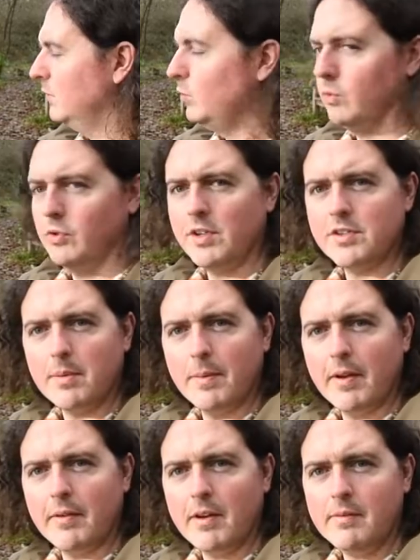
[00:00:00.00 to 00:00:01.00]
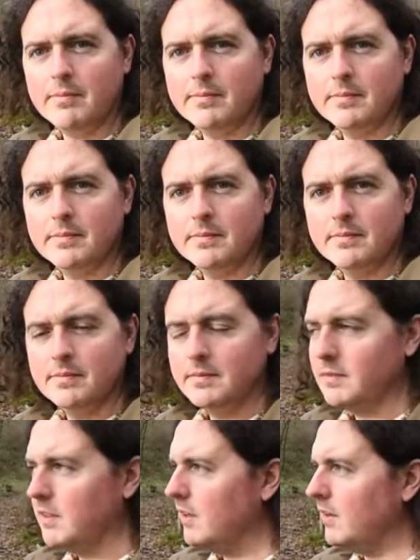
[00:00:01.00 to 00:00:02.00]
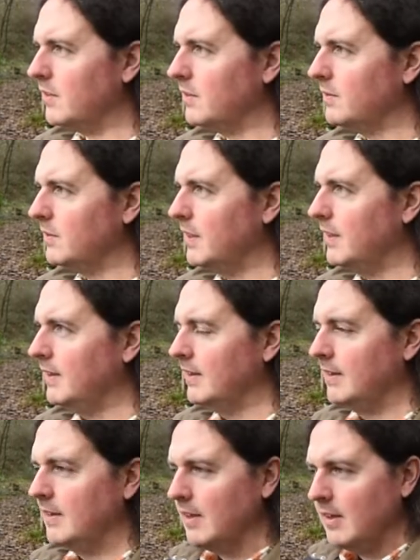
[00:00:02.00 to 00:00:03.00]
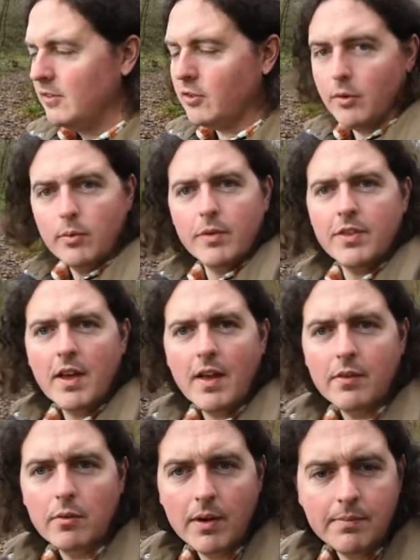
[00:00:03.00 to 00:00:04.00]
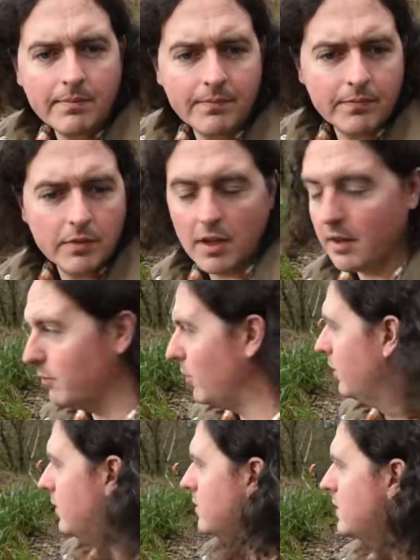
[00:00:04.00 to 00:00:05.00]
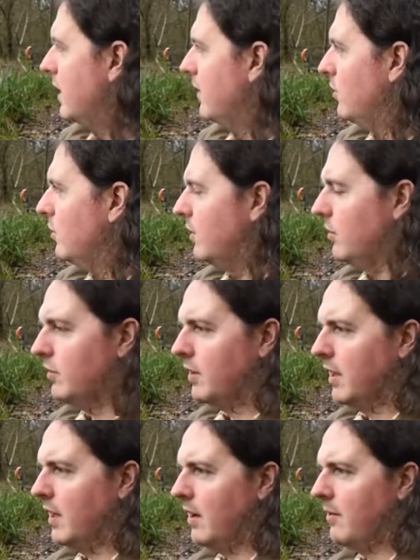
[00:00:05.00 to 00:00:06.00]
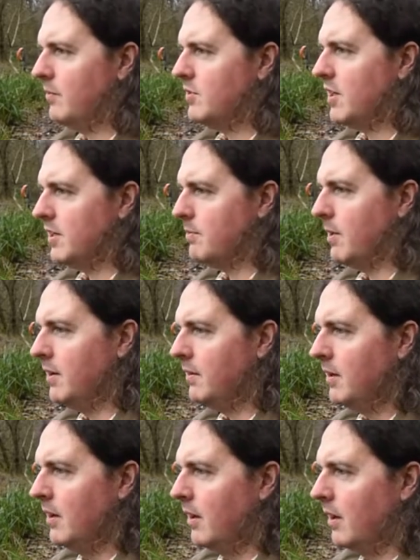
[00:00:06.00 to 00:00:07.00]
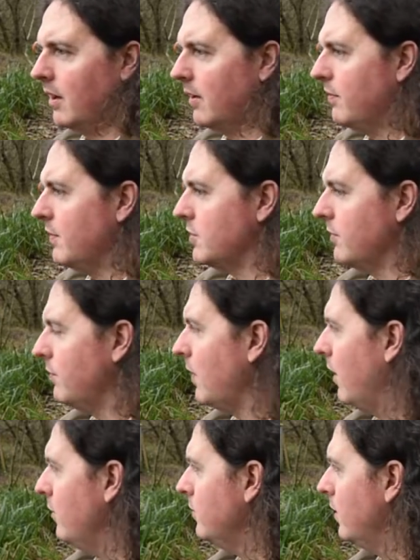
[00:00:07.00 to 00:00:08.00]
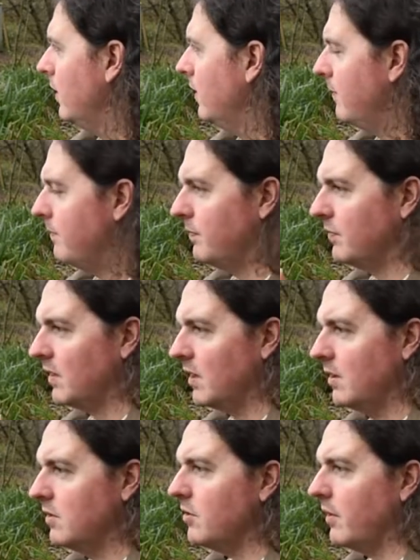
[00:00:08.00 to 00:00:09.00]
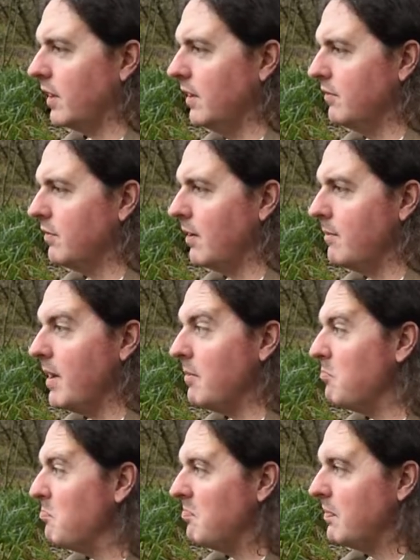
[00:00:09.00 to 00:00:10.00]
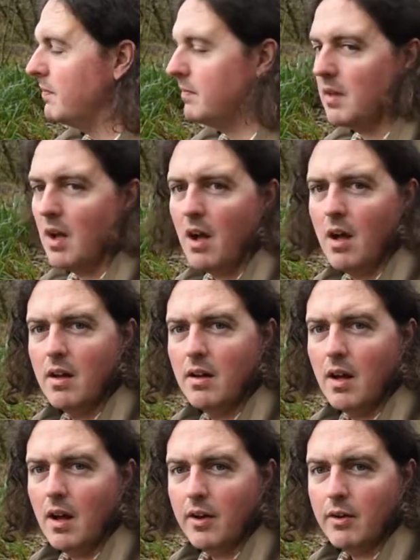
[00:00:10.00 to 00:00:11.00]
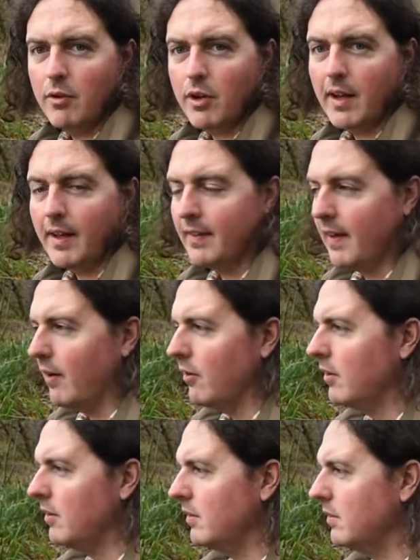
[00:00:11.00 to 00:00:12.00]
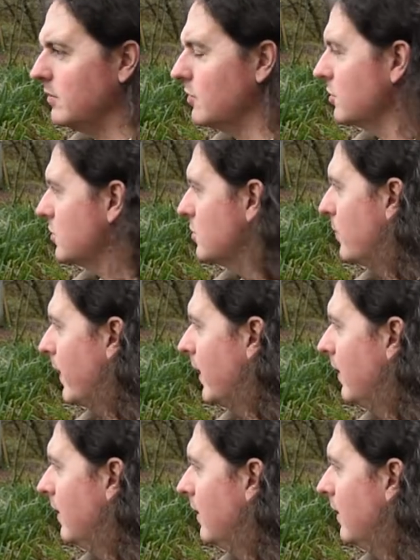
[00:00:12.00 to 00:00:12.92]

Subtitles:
Oh, sun's coming out now. Nice. So with the other rod, as I said, I've got it on the Centerpin. I'm going to fish a float directly in front of me, only rod length out, just to swing.